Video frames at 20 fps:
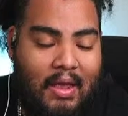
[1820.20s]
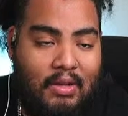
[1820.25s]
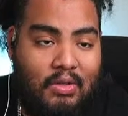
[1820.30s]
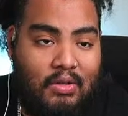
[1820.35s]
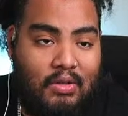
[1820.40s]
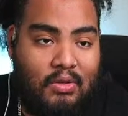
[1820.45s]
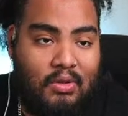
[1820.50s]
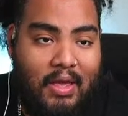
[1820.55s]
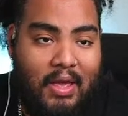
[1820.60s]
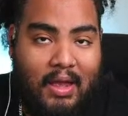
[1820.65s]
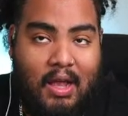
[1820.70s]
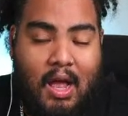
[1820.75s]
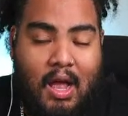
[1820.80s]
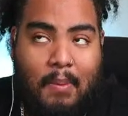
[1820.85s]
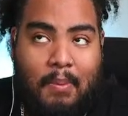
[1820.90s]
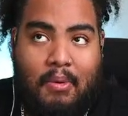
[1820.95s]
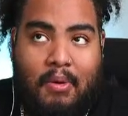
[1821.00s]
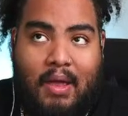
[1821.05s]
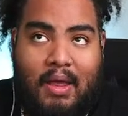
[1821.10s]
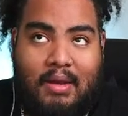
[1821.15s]
do that and
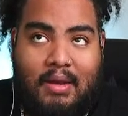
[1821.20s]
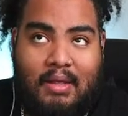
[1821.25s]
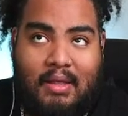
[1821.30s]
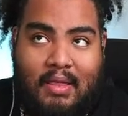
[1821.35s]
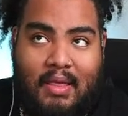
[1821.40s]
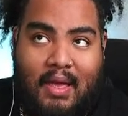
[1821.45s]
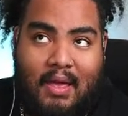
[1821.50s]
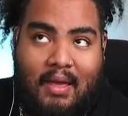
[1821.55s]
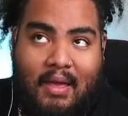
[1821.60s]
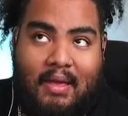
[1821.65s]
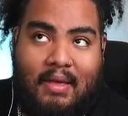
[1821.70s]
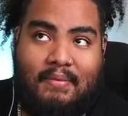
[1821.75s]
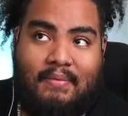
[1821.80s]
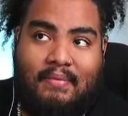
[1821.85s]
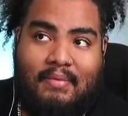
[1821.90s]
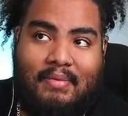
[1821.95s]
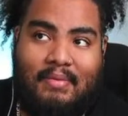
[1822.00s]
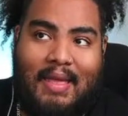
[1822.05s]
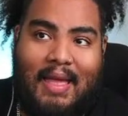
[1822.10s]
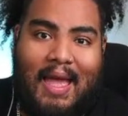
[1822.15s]
comprehending that
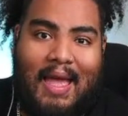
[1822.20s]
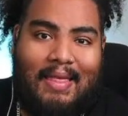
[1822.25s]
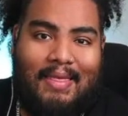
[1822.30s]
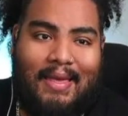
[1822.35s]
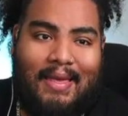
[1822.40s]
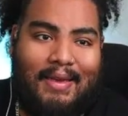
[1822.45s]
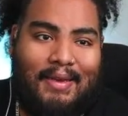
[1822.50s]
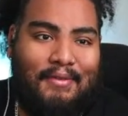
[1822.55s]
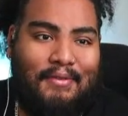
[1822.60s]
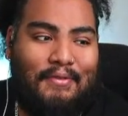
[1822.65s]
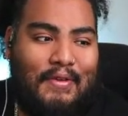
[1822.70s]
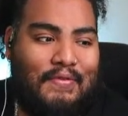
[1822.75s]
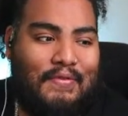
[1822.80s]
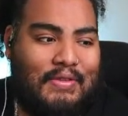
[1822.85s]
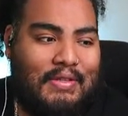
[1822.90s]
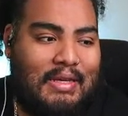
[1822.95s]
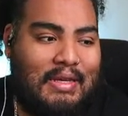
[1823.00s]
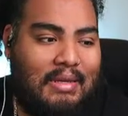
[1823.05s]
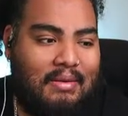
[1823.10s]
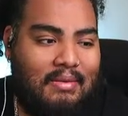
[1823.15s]
at like
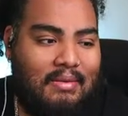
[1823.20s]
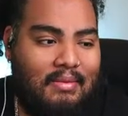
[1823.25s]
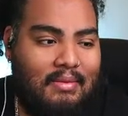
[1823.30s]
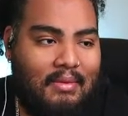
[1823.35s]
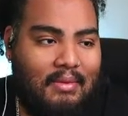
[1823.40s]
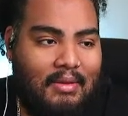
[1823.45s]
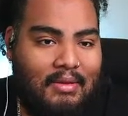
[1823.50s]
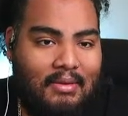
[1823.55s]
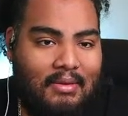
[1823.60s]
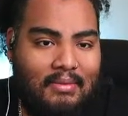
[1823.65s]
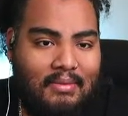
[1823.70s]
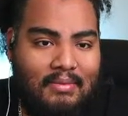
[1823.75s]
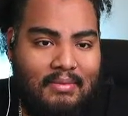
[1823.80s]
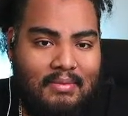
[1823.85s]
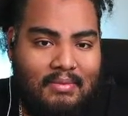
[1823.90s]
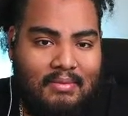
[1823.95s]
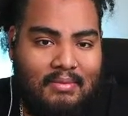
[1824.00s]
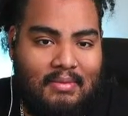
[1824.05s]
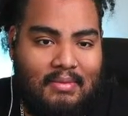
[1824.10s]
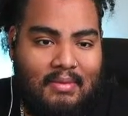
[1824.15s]
15.
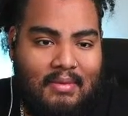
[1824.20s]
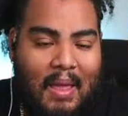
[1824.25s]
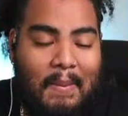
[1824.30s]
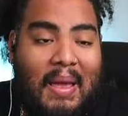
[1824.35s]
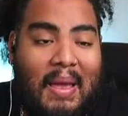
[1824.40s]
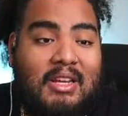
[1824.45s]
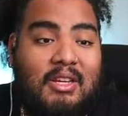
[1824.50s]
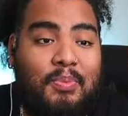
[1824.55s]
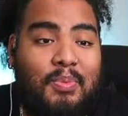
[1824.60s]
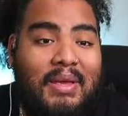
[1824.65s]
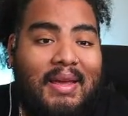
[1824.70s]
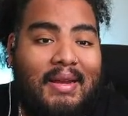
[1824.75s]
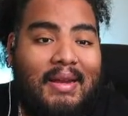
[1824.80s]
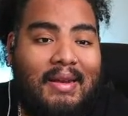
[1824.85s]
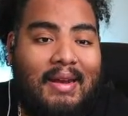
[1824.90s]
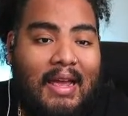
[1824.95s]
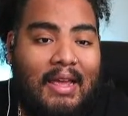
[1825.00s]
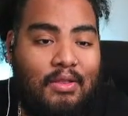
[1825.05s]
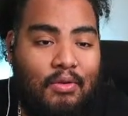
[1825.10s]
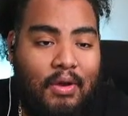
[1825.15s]
Imagine being a
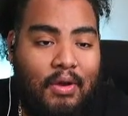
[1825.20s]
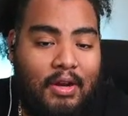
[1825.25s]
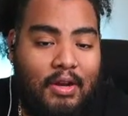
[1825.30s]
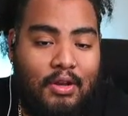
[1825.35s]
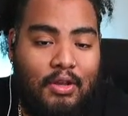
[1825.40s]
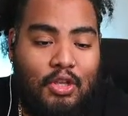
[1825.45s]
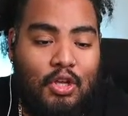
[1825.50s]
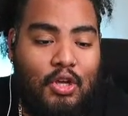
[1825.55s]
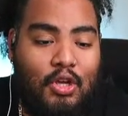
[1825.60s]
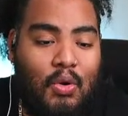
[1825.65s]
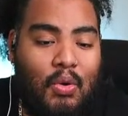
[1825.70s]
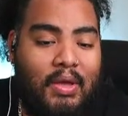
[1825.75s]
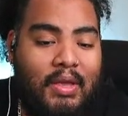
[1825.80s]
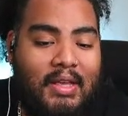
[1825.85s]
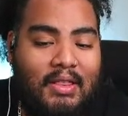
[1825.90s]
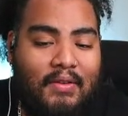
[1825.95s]
9th grader. You're going in the